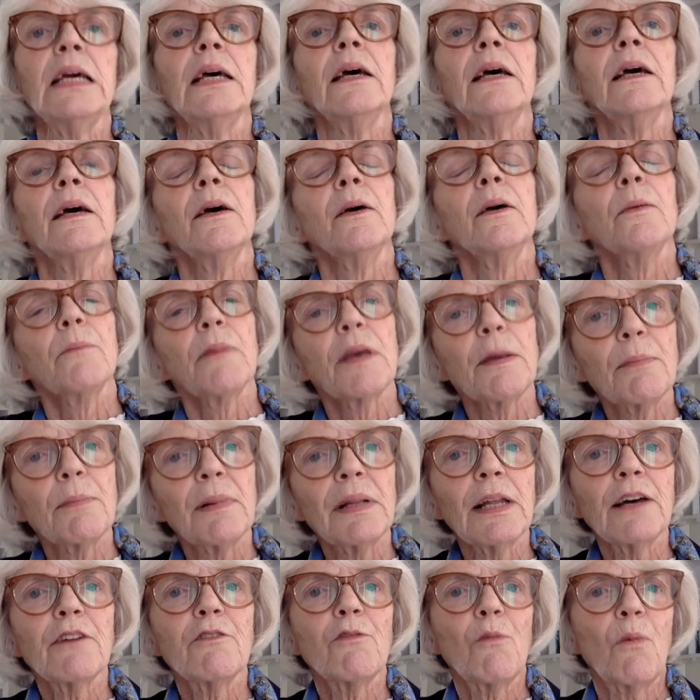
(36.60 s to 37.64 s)
People have
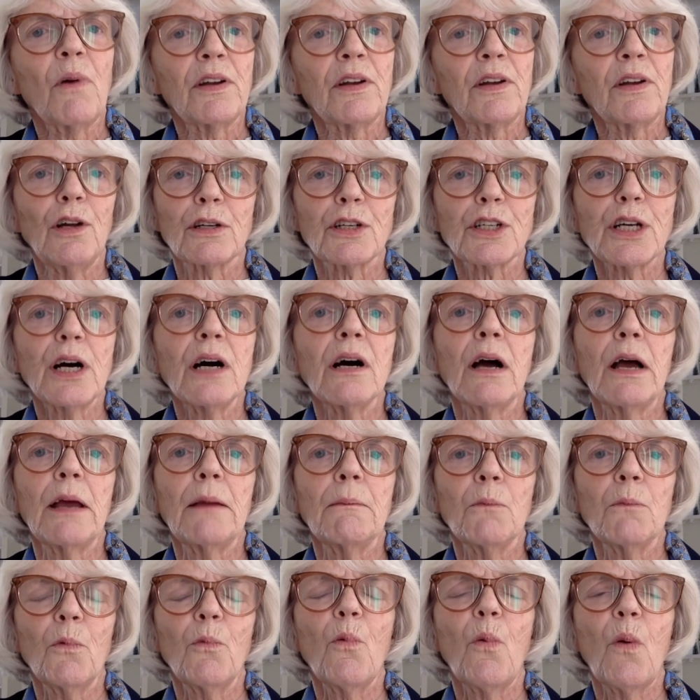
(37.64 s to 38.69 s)
wondered for a long
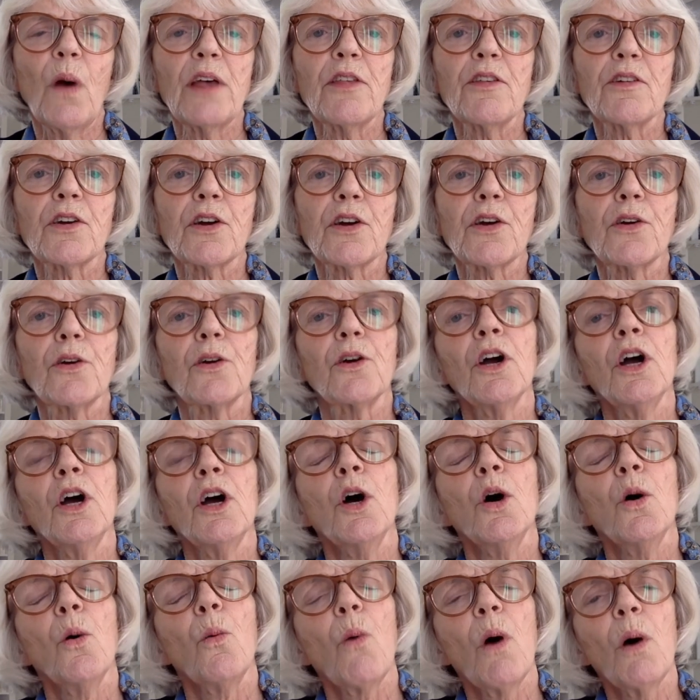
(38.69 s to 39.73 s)
time whether
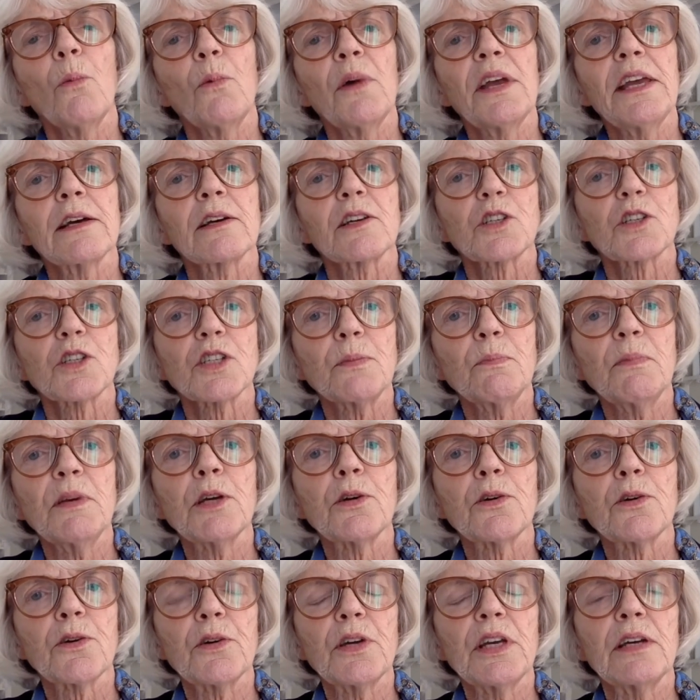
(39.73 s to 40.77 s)
what we
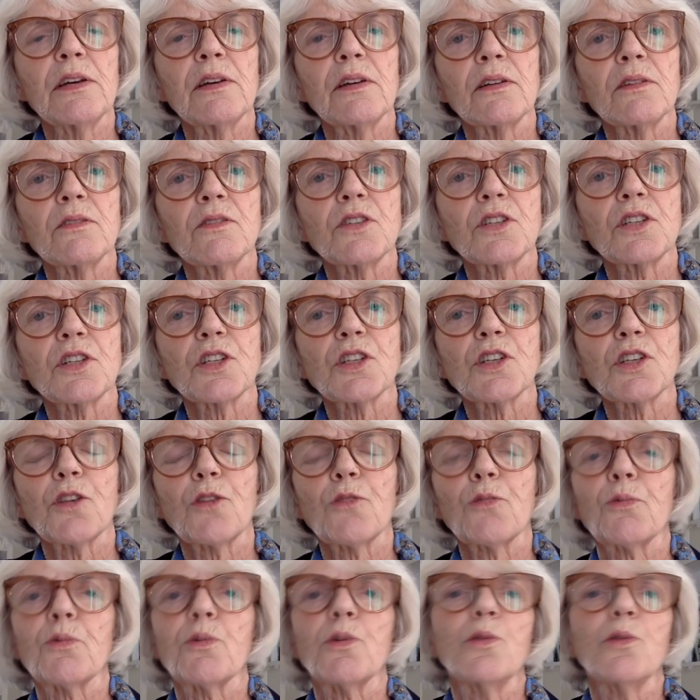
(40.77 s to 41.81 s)
experience
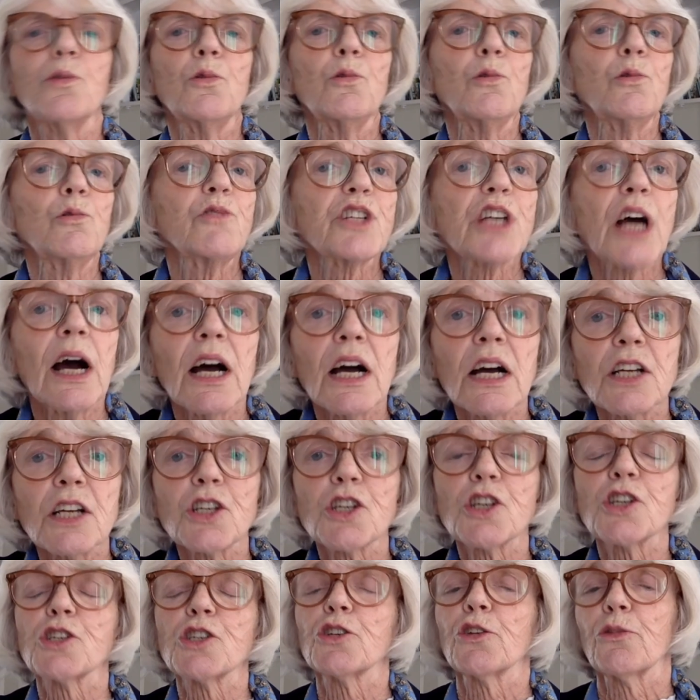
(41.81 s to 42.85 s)
through
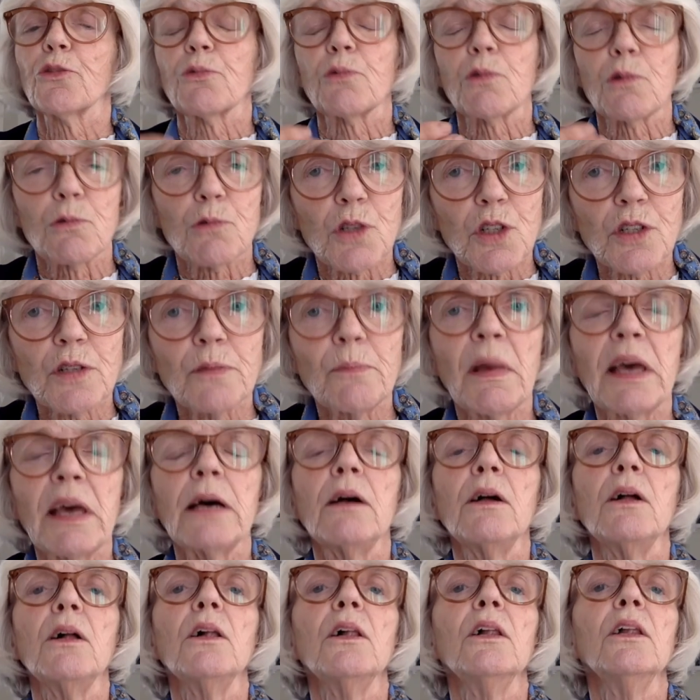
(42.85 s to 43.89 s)
touch, through
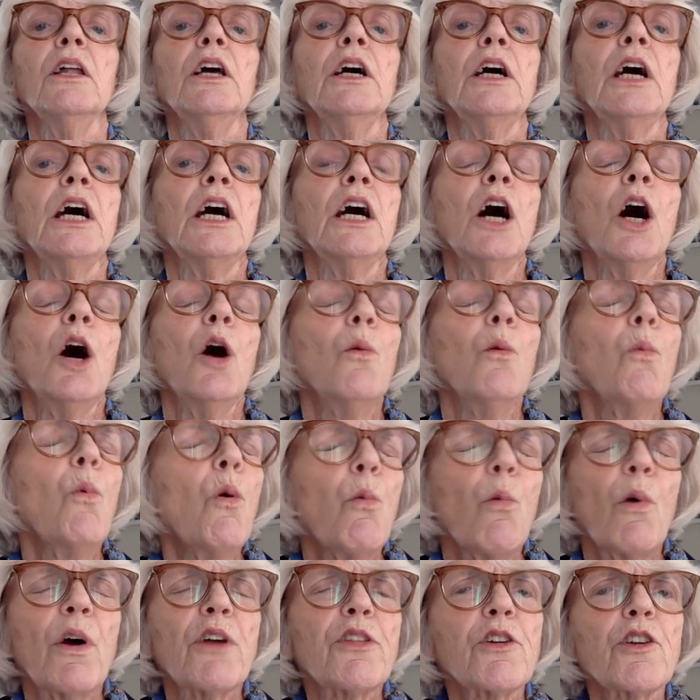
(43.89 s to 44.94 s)
smell,
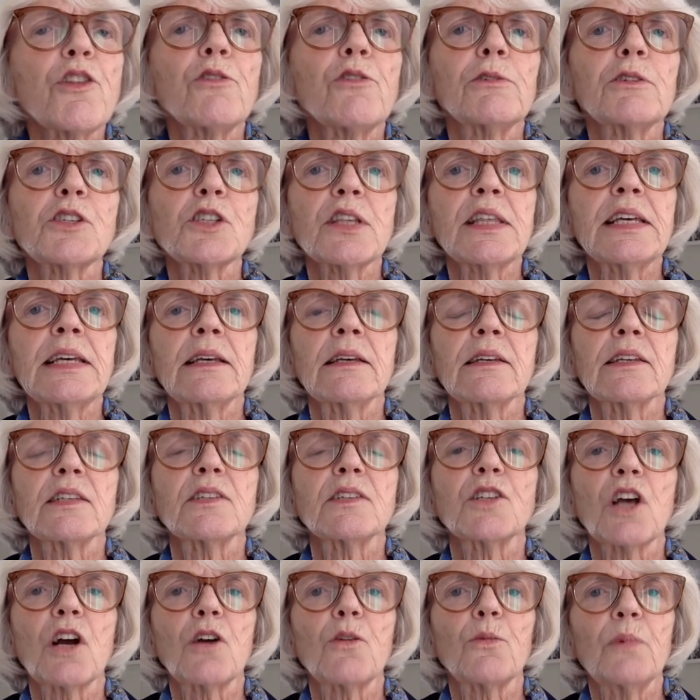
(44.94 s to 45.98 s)
whether those
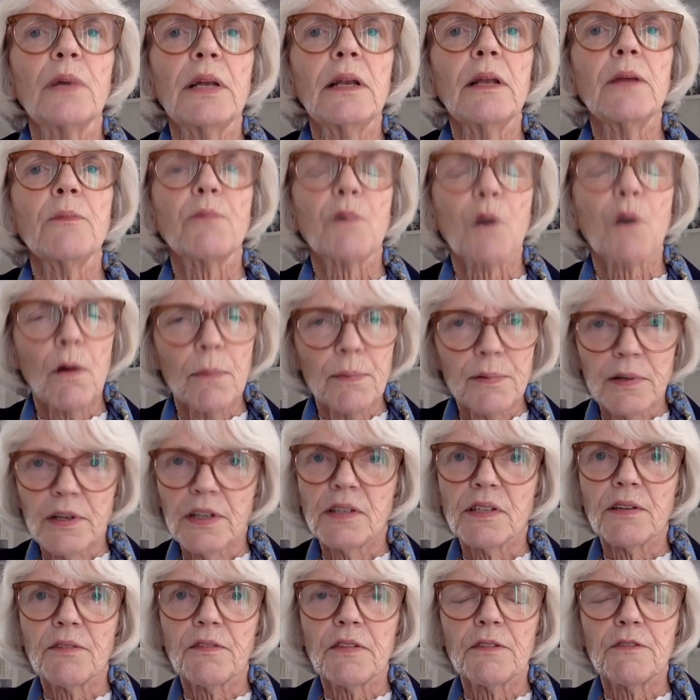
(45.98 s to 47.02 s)
things are really
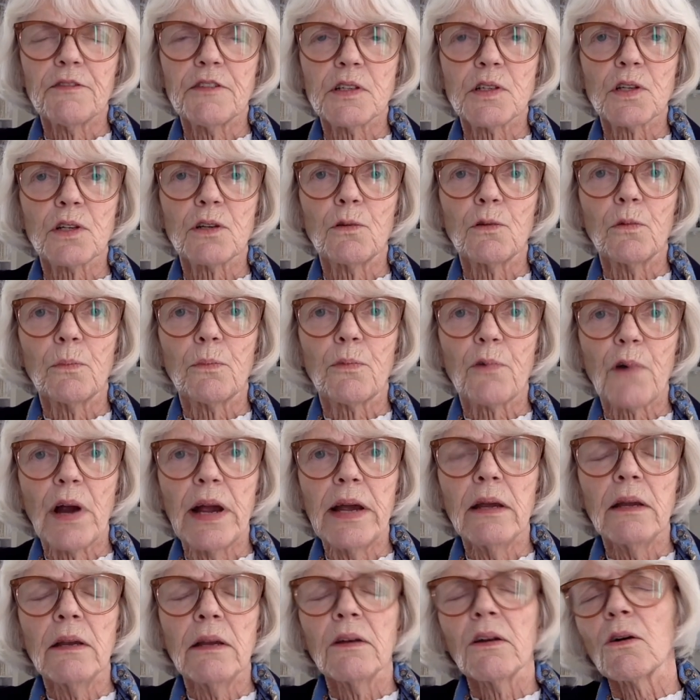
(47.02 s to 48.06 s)
properties of the physical
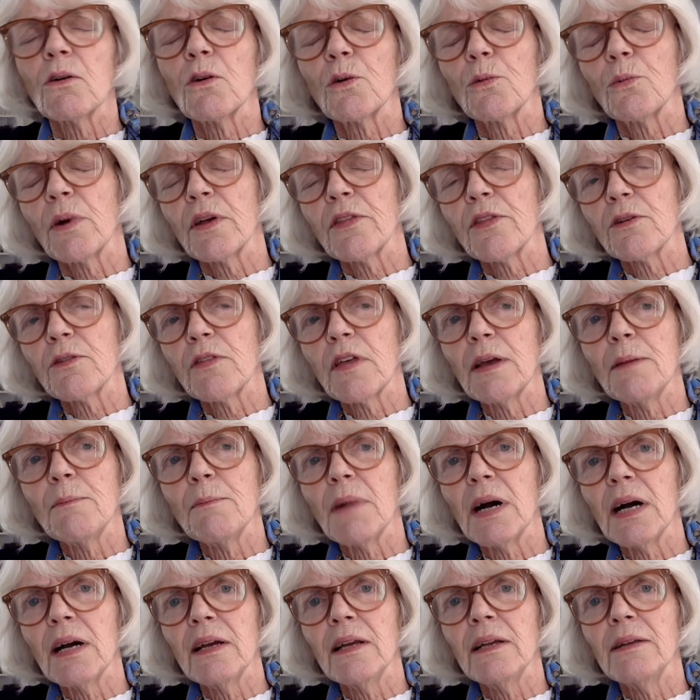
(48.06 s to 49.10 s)
brain or whether they
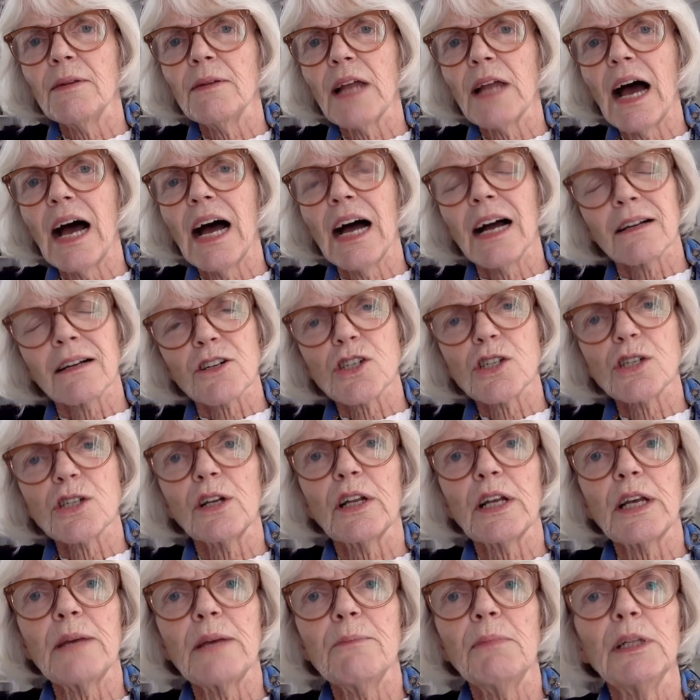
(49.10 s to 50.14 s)
might
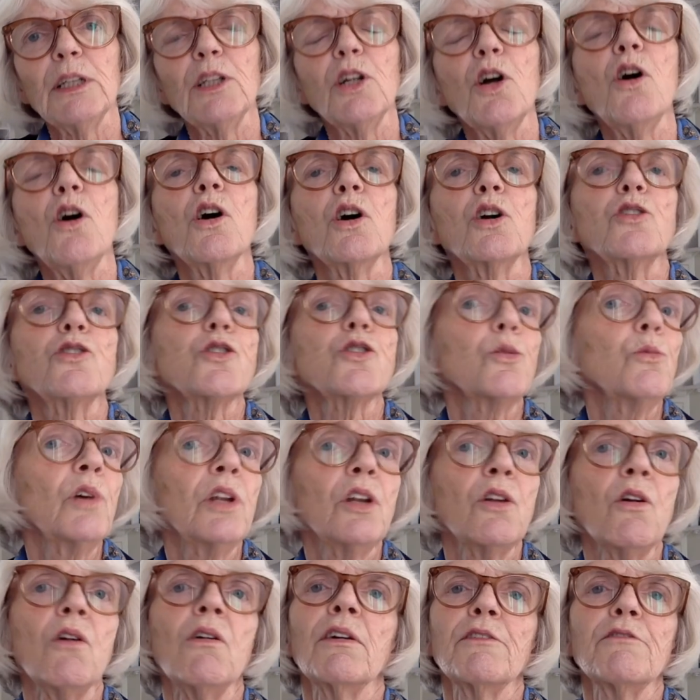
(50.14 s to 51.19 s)
actually belong to
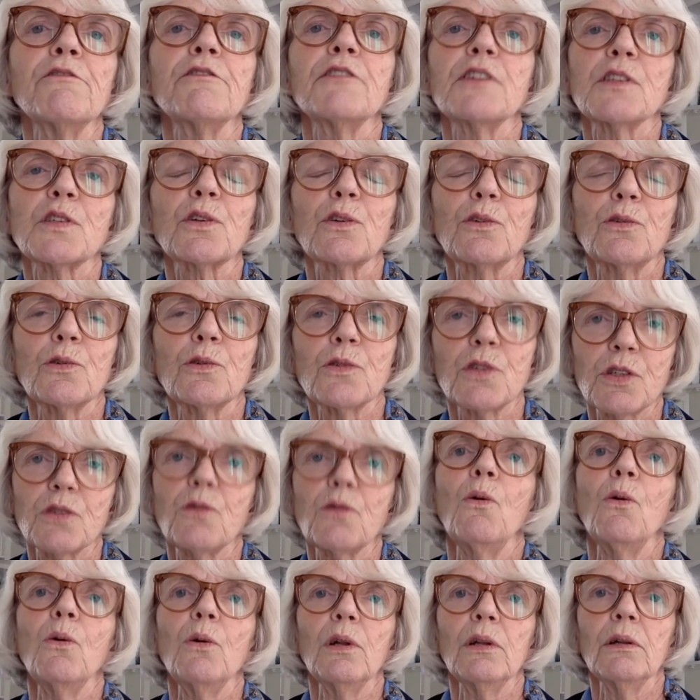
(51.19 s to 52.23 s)
a non-physical
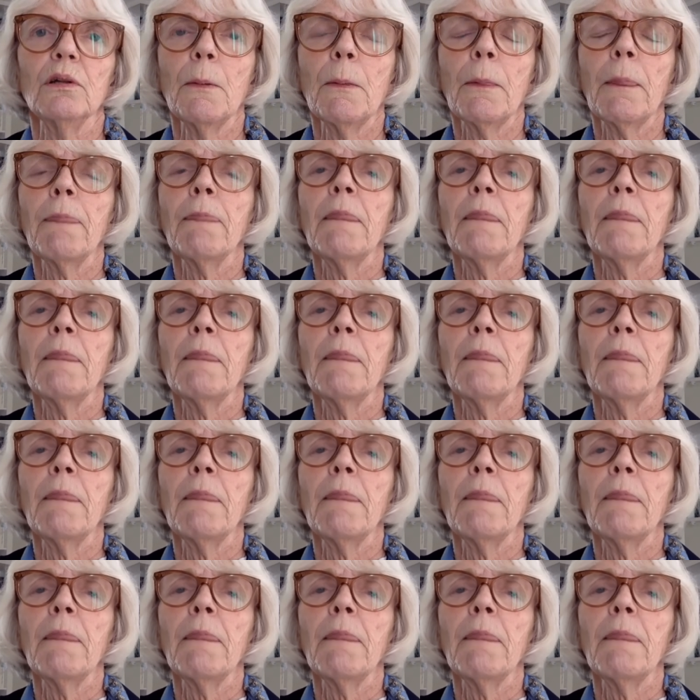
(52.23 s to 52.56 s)
soul.